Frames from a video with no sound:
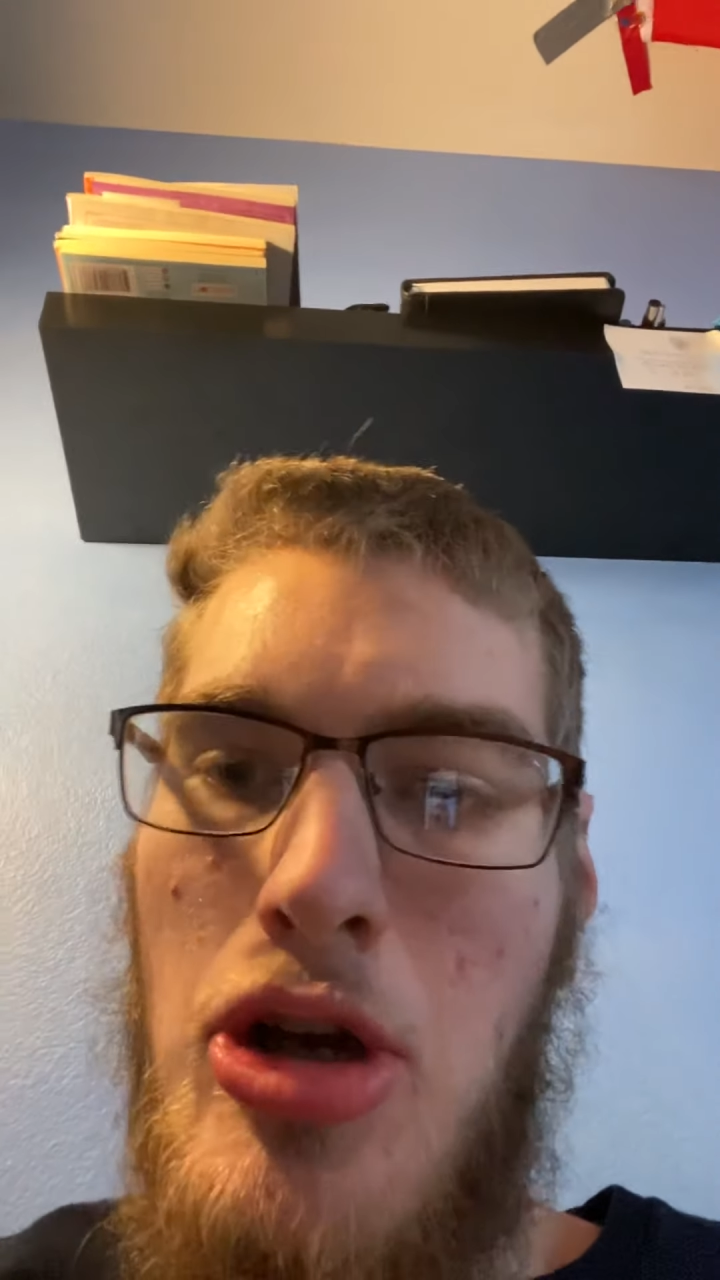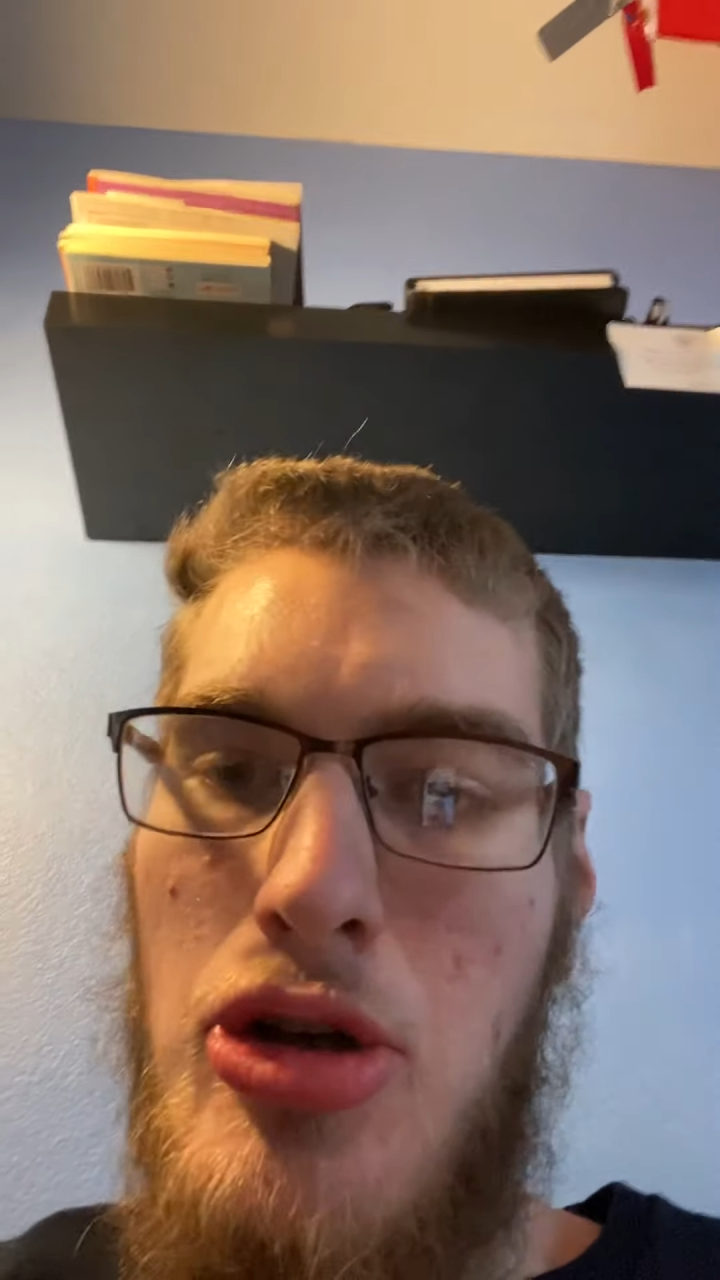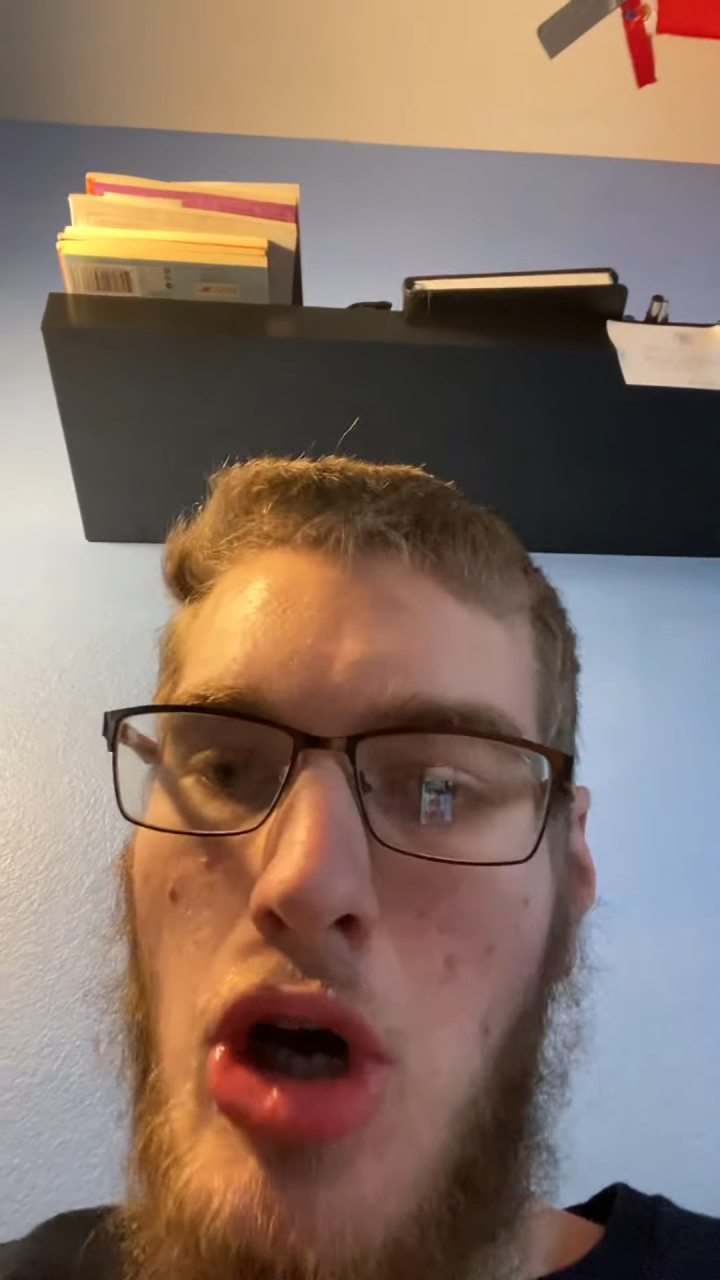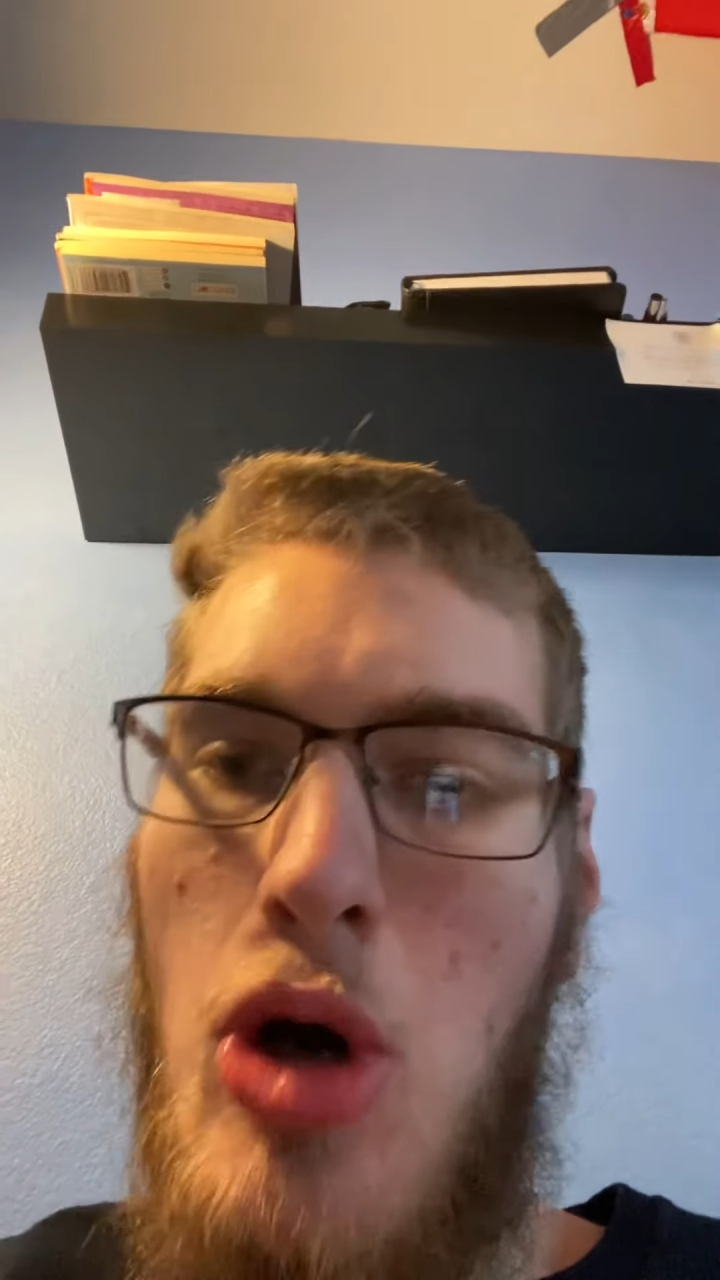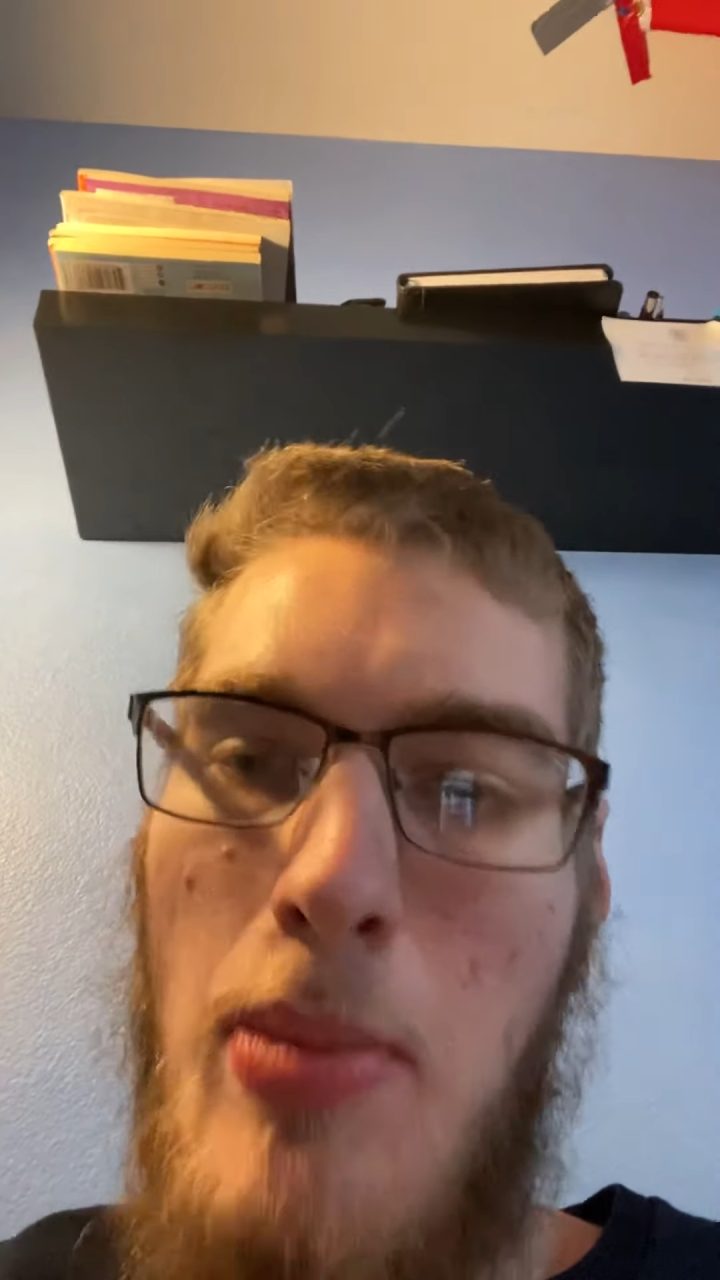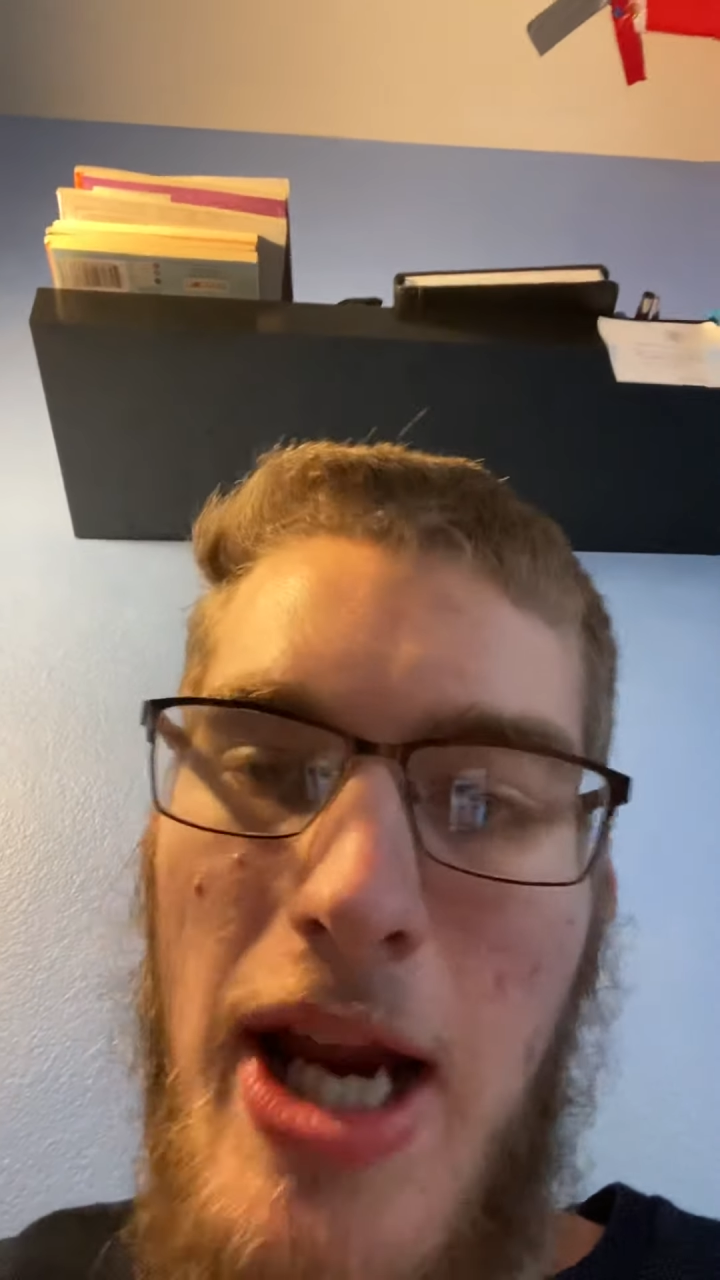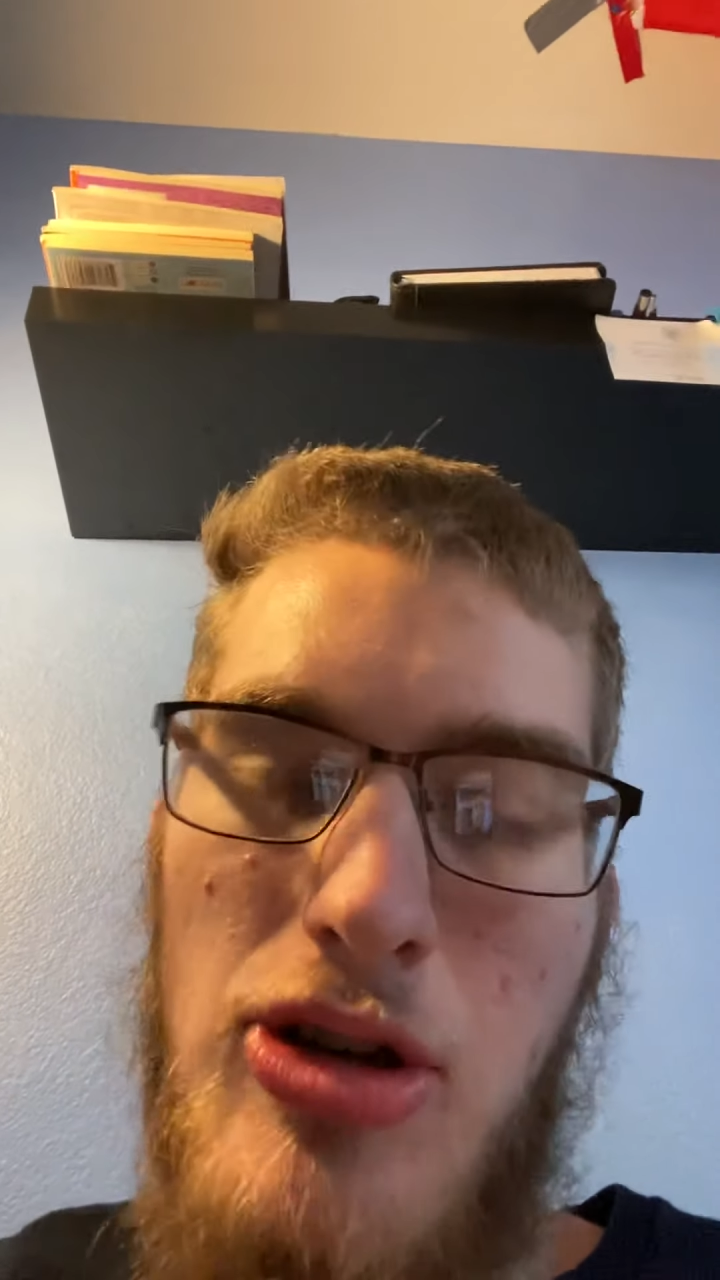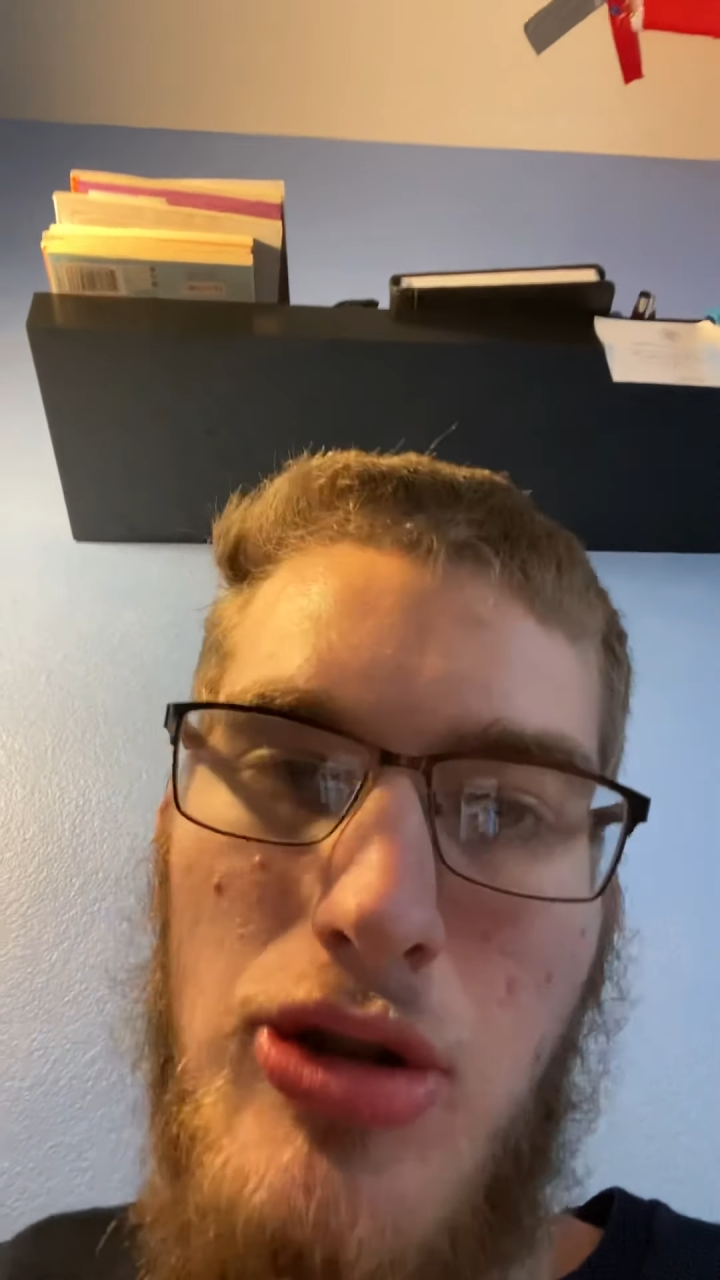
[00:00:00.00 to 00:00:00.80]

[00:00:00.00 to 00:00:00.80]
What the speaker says: no major